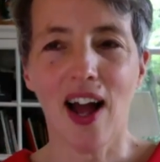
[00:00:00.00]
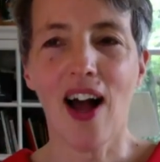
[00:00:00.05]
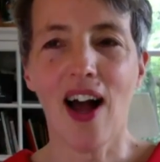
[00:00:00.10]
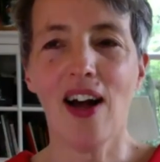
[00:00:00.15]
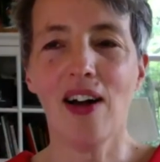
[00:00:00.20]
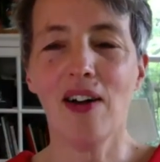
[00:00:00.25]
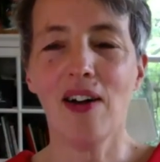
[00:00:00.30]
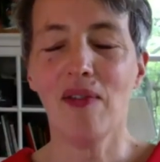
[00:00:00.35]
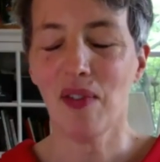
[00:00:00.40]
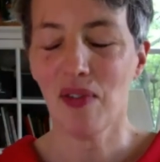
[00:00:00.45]

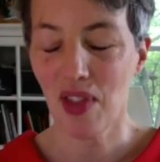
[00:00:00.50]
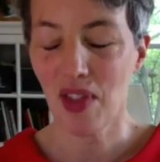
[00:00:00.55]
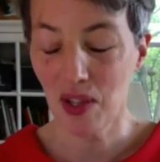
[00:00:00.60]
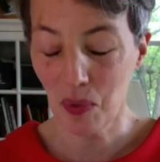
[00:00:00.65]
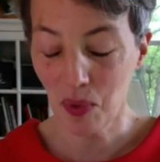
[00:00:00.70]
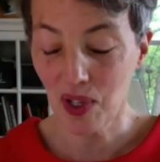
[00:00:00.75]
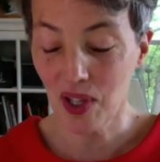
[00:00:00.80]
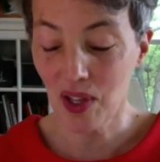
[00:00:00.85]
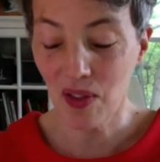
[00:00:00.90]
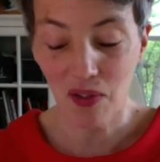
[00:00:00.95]
um, this
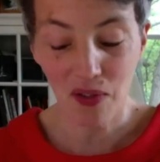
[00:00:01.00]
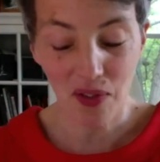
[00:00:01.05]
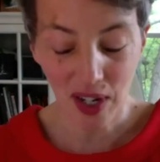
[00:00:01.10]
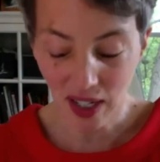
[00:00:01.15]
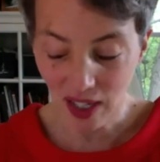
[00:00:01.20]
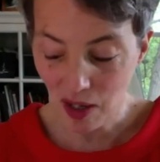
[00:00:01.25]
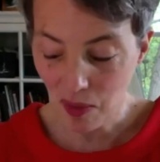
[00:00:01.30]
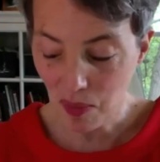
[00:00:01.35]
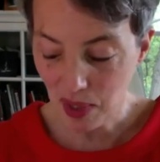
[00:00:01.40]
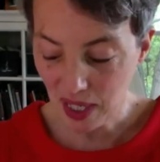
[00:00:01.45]
was in the
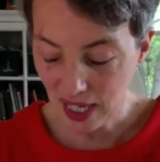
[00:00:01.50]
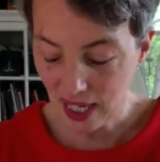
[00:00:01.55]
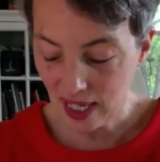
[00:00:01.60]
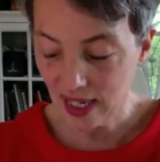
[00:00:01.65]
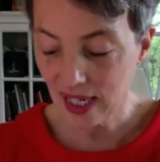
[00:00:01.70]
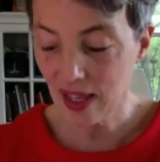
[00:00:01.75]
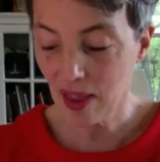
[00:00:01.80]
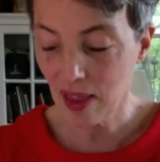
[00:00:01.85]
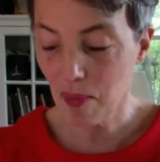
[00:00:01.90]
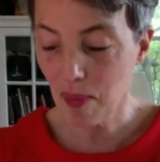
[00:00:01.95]
very
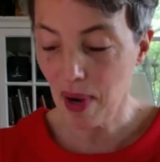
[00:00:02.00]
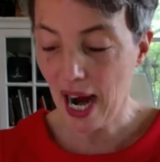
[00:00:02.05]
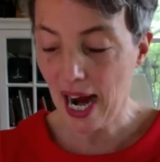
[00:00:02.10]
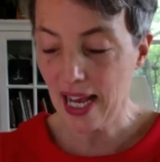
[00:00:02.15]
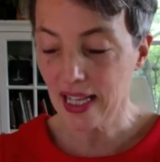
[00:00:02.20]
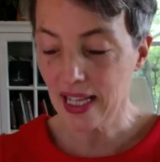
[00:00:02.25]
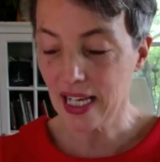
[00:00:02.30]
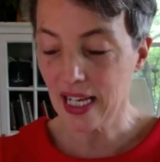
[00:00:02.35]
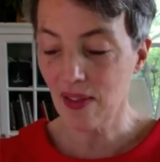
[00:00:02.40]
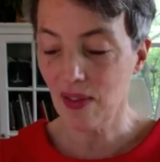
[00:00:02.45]
beginning in the
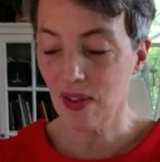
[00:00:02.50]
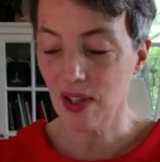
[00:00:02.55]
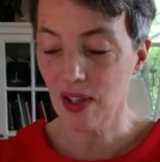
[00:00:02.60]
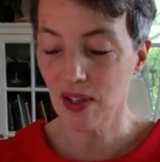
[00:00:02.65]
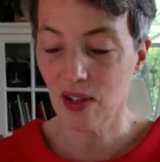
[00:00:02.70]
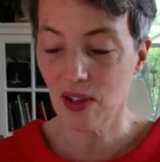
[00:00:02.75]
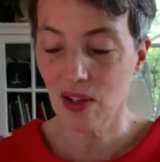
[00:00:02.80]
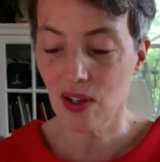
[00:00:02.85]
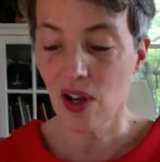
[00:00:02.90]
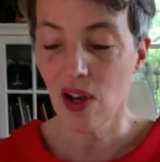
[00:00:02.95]
pilot, and this
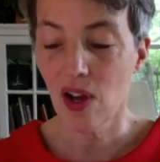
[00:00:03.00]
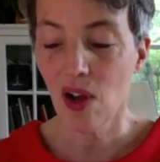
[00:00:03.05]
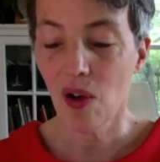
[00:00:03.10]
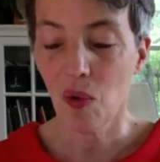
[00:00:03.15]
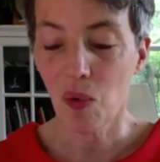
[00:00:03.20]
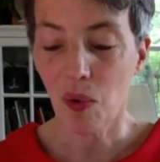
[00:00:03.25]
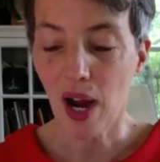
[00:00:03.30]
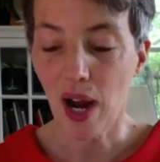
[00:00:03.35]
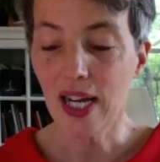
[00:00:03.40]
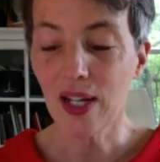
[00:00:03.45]
is
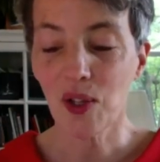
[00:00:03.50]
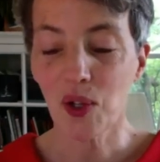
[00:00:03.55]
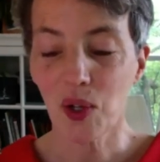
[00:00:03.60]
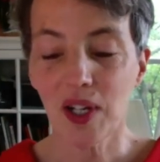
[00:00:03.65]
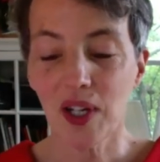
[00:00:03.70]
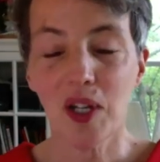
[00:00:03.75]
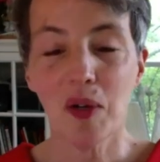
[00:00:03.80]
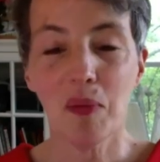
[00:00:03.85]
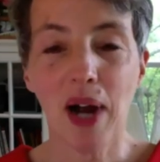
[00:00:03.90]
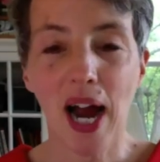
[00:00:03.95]
why it's
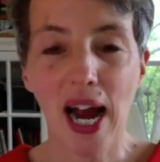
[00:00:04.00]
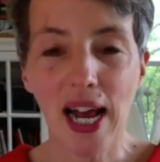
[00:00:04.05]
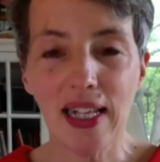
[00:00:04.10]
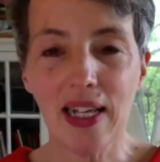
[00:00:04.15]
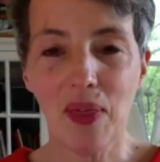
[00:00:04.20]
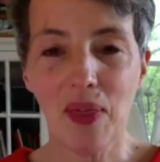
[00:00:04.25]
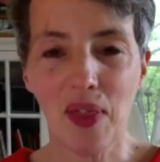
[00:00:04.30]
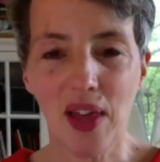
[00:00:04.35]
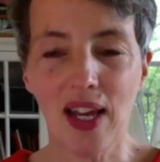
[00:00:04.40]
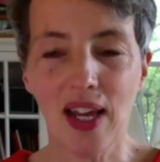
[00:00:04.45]
good to
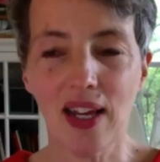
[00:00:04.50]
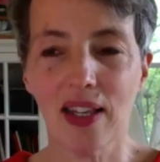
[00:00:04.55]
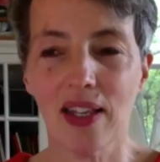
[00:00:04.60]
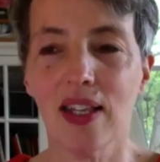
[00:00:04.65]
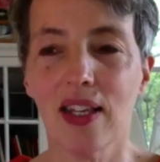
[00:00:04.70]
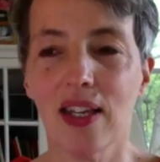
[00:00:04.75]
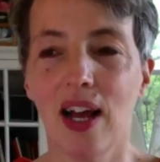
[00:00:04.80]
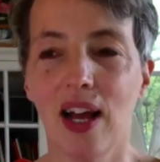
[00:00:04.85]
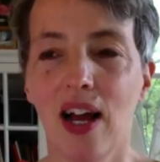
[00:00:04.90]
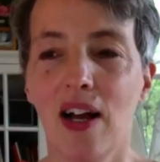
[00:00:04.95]
pilot things
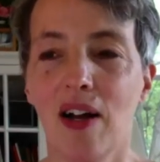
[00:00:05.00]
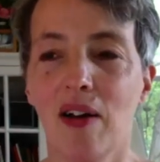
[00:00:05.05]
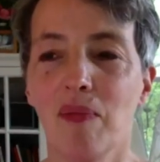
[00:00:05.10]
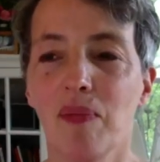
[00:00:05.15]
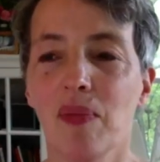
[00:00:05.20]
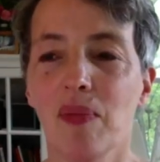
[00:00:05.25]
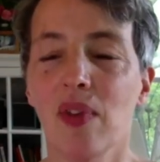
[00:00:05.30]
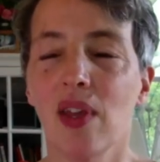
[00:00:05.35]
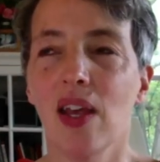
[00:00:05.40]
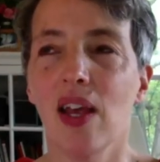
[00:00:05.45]
um,
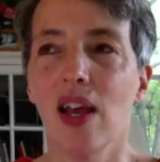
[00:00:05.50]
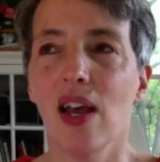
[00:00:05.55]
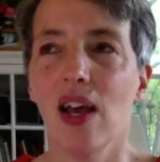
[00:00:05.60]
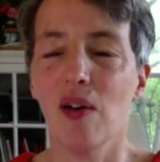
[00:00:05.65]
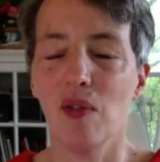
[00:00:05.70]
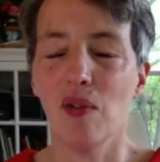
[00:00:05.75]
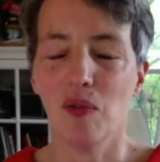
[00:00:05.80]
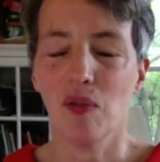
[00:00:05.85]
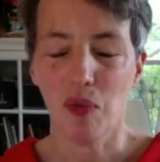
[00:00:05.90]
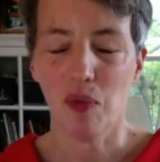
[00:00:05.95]

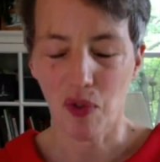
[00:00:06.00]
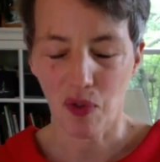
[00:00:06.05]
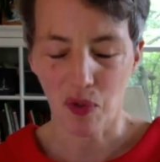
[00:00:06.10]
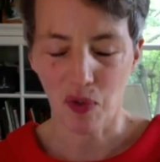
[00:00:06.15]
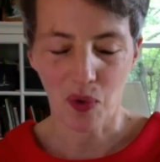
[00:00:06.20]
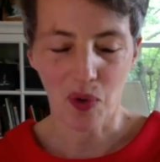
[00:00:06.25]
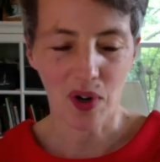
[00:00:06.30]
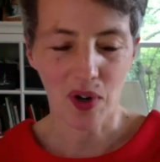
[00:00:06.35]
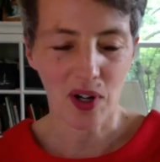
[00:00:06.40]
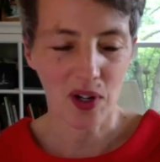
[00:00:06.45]

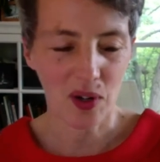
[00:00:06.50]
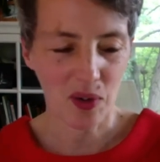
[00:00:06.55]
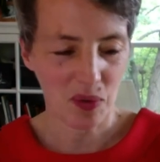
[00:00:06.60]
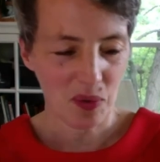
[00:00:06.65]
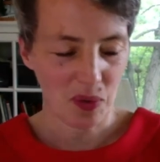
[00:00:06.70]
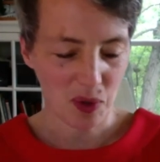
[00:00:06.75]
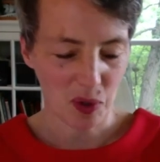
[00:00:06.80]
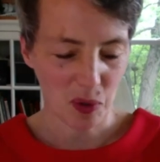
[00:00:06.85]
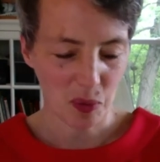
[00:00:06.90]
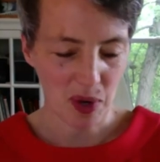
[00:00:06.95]
before you
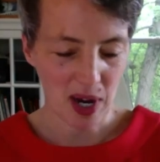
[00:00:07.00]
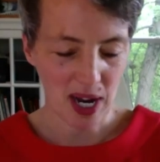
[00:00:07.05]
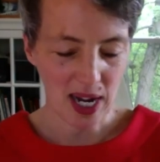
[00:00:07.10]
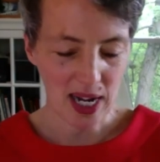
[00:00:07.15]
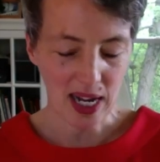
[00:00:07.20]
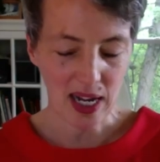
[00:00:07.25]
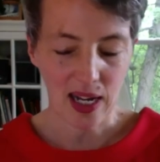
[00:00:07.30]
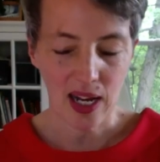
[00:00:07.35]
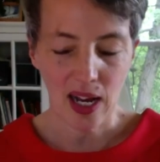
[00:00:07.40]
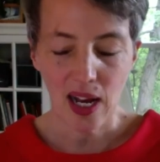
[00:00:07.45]
spread
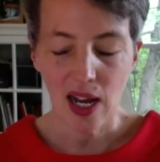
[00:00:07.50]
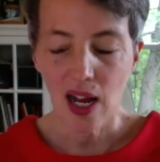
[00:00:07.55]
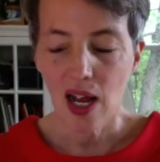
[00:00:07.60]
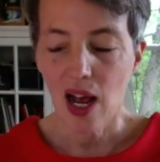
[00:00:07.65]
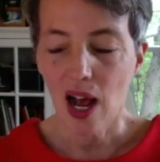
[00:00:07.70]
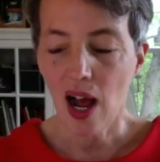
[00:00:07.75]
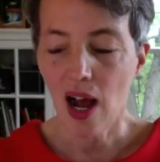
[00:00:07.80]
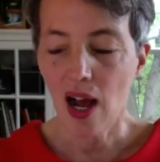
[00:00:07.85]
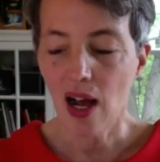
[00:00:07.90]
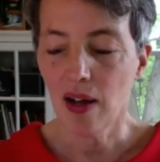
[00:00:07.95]
it.
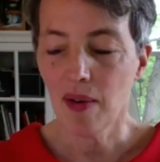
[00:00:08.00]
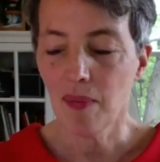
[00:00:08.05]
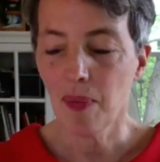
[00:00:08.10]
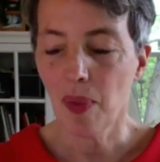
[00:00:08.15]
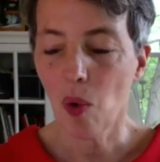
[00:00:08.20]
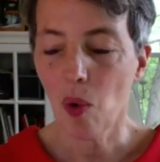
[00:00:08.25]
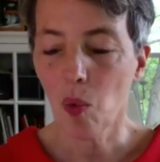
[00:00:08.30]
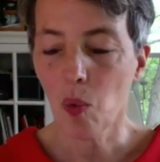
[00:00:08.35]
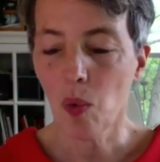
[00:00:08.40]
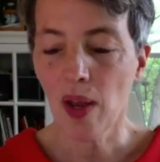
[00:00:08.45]
Um,
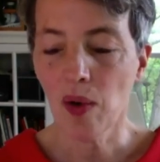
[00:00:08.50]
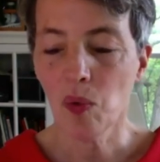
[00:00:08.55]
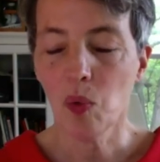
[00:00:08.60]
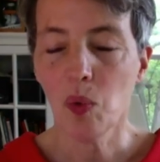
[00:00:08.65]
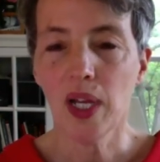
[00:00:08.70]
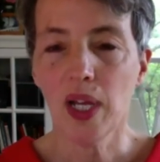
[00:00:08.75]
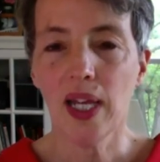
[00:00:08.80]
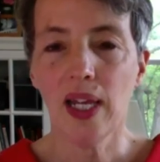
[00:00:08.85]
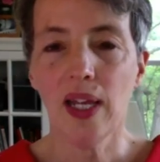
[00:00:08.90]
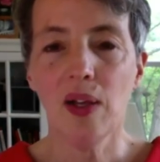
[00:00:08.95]
when
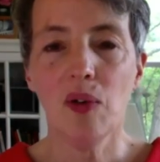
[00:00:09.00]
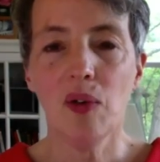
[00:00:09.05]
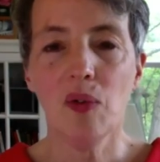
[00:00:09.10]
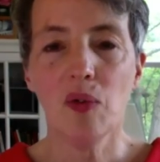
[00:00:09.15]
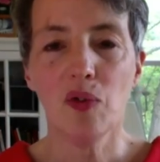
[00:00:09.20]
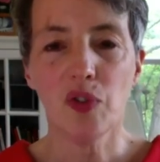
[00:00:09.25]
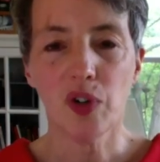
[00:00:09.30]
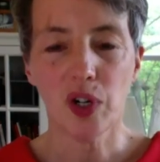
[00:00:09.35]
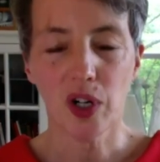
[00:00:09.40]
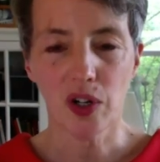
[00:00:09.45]
we
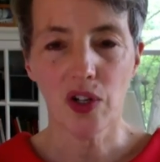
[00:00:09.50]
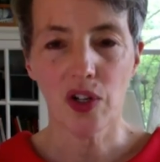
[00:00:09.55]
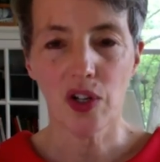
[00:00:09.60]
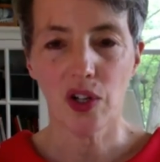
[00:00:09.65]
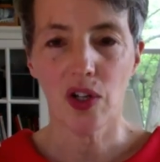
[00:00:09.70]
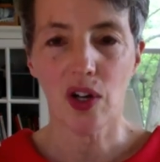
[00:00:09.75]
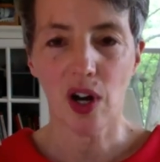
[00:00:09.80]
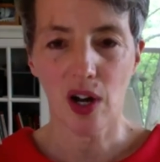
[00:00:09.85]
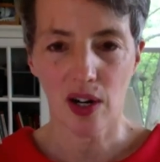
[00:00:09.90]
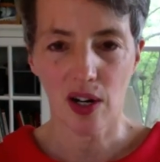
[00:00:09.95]
first
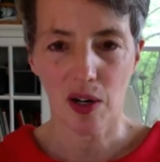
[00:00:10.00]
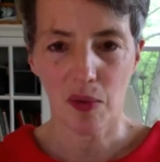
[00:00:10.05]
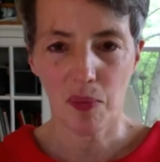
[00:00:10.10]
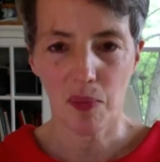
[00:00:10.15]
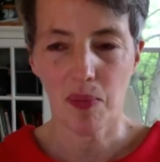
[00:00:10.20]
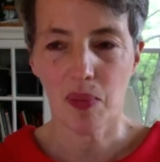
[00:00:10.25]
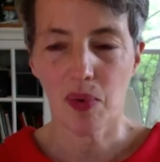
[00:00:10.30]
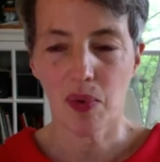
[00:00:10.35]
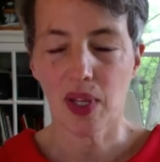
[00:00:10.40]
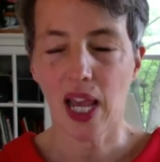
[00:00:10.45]
started
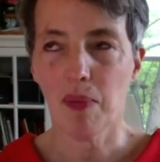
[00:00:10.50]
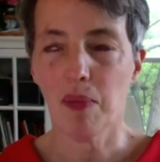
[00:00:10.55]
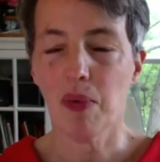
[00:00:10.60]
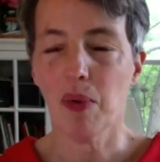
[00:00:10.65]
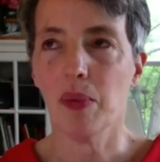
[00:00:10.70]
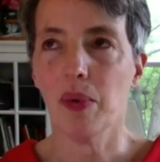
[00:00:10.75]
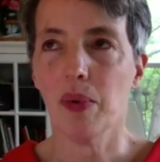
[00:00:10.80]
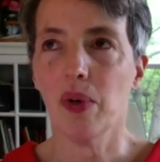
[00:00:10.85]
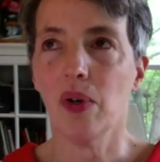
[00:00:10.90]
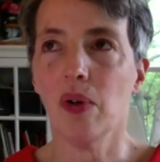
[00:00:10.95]

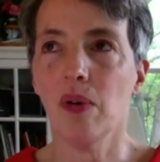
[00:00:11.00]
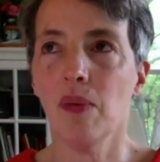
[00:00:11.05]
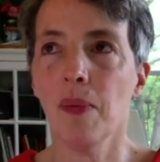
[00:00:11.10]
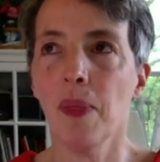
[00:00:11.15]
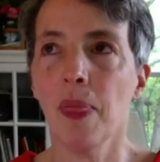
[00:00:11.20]
CAPABLE,